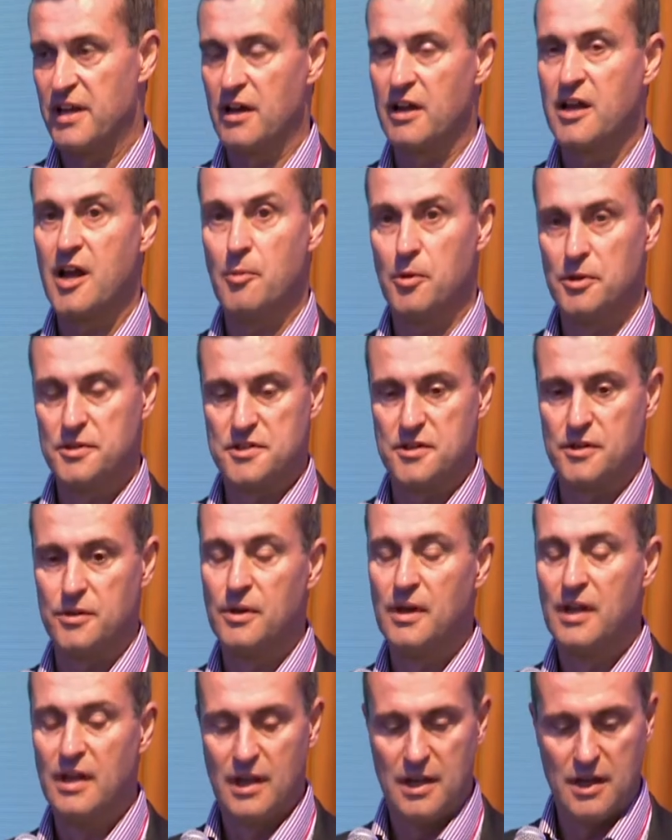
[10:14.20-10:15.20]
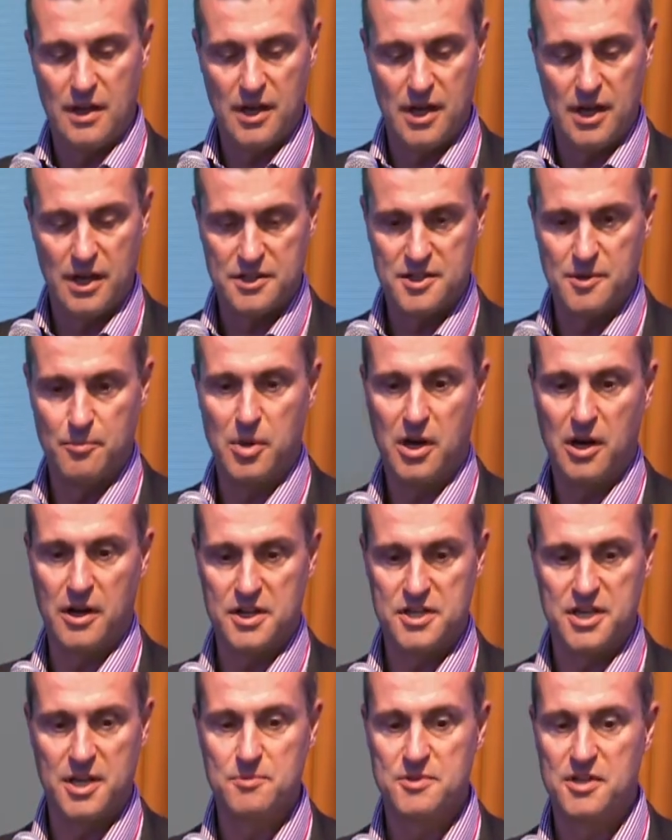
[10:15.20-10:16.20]
I'll come on to some
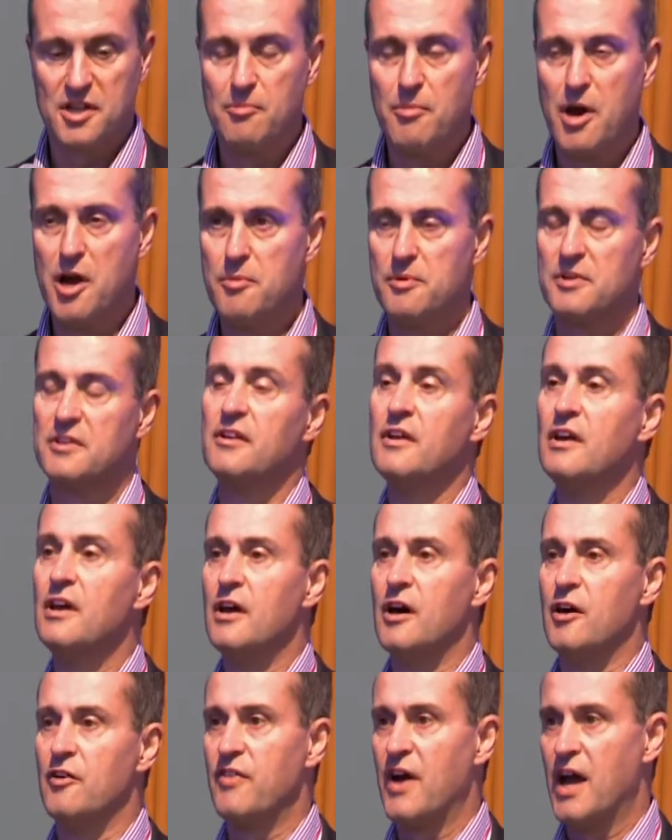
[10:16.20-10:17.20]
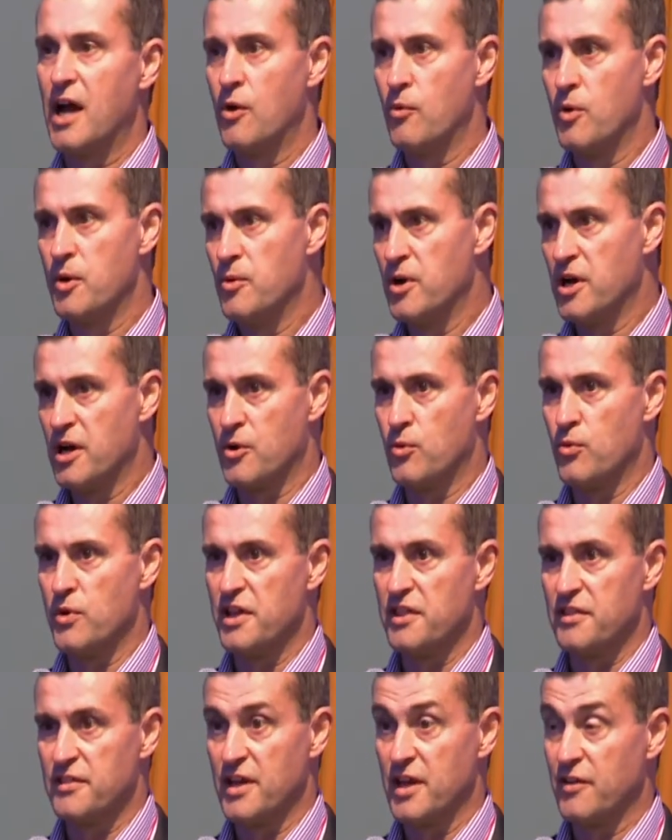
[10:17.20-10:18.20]
partnerships in a moment of how we work
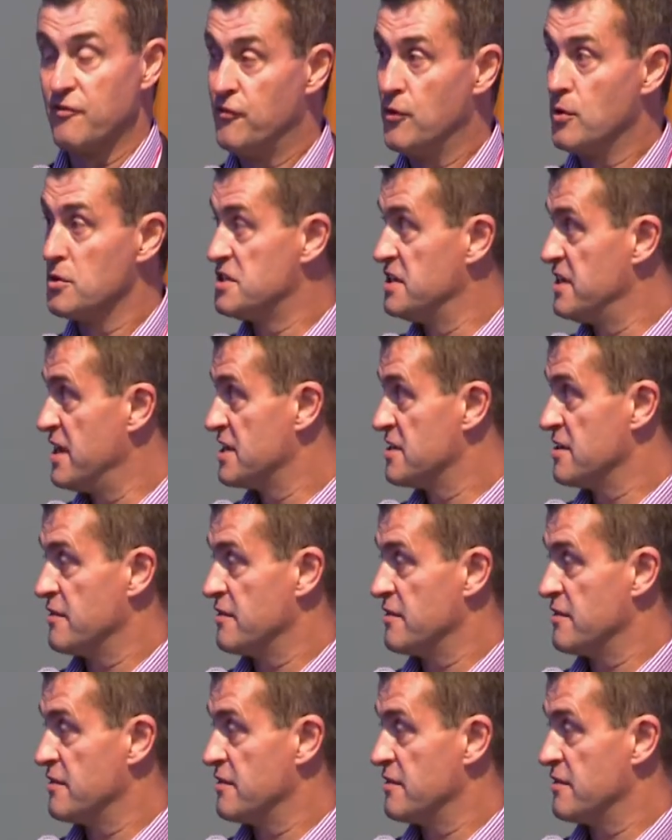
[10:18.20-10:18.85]
with Fortinet,